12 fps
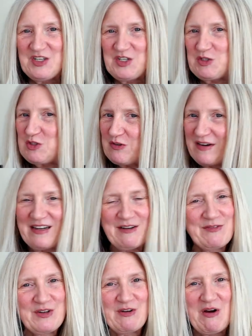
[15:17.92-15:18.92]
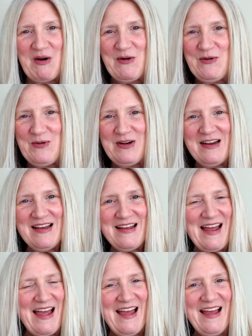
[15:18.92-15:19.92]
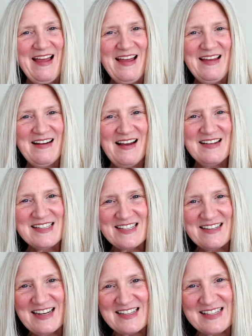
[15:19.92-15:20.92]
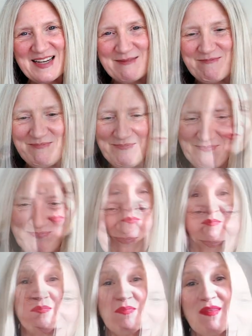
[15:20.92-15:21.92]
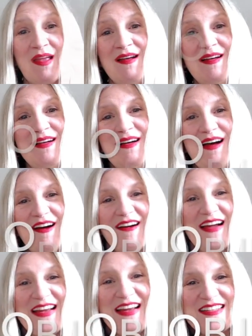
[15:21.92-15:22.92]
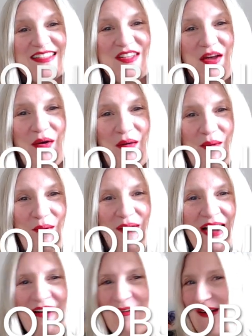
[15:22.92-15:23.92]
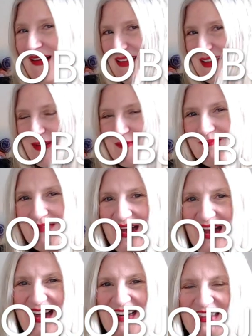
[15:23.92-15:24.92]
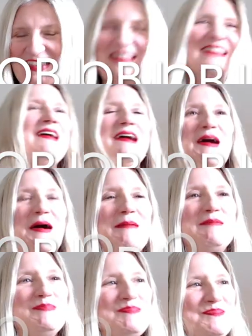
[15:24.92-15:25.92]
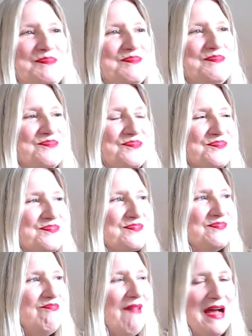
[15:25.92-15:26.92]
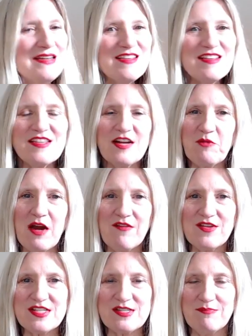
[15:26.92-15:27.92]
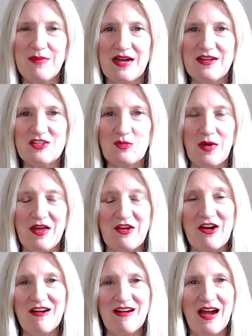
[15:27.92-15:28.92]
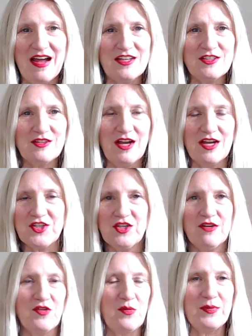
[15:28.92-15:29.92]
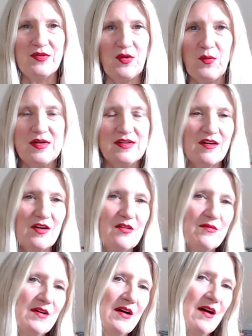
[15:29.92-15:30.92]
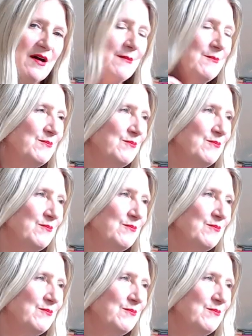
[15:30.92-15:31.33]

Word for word: drink of your own, and I'll see you next time. All right, so welcome back. Um, as I said, we're having some mild weather. I, I should have opened the window um,